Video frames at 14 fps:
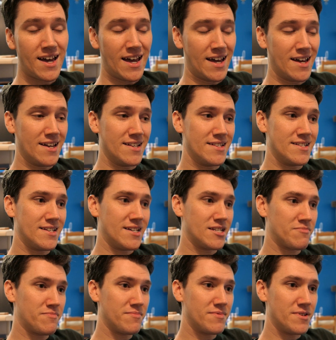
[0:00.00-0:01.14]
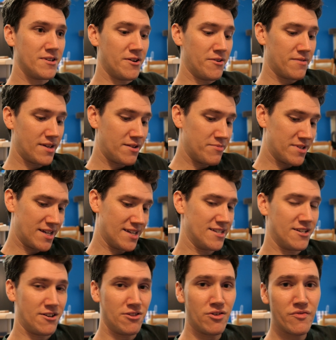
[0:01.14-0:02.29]
and his, you know, he would get it
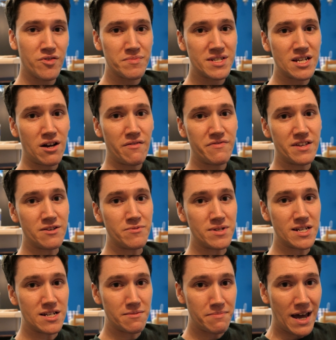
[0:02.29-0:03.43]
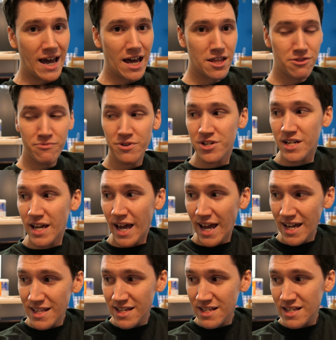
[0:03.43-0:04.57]
all over himself, then he would need a bath, which he
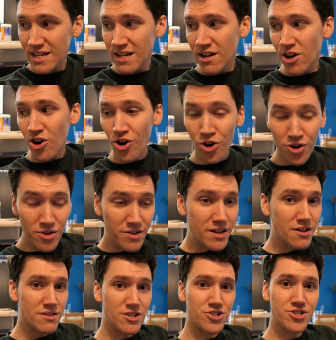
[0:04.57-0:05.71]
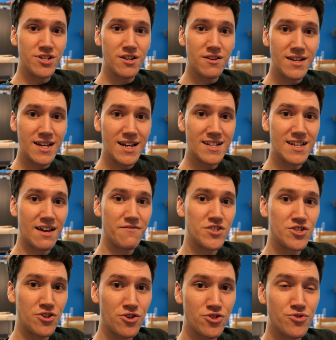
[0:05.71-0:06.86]
hated. Earlier this year, he had to have
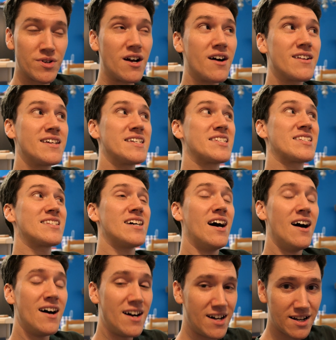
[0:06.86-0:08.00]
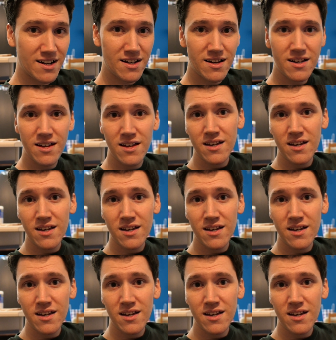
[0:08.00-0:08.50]
surgery on his tongue.